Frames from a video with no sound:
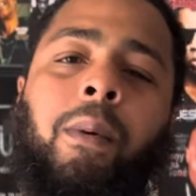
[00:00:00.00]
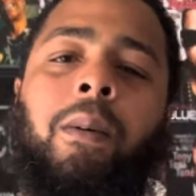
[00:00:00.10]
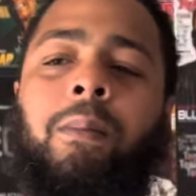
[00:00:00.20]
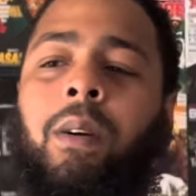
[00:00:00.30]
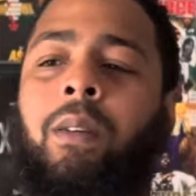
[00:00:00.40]

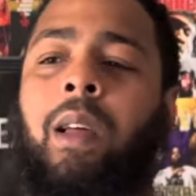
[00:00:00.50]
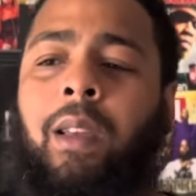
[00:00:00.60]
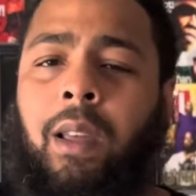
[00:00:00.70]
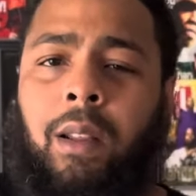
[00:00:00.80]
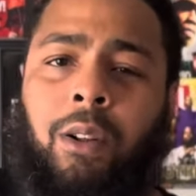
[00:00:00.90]
on, bro. Like,
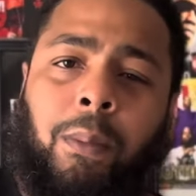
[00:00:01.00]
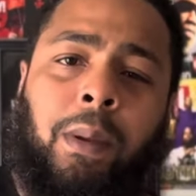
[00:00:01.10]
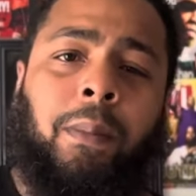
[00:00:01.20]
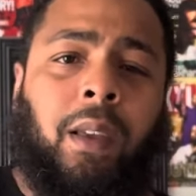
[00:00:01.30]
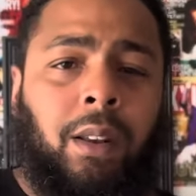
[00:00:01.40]
it don't be
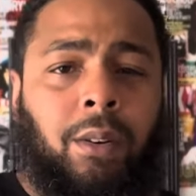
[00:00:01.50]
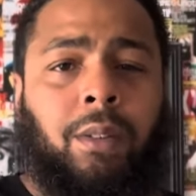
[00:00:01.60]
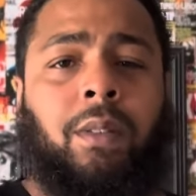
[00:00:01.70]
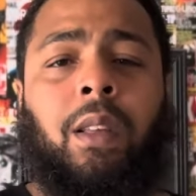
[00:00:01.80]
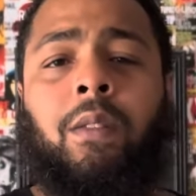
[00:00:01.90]
making no
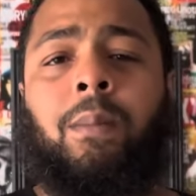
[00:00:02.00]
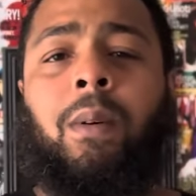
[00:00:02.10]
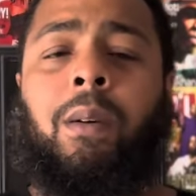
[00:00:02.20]
sense, bro.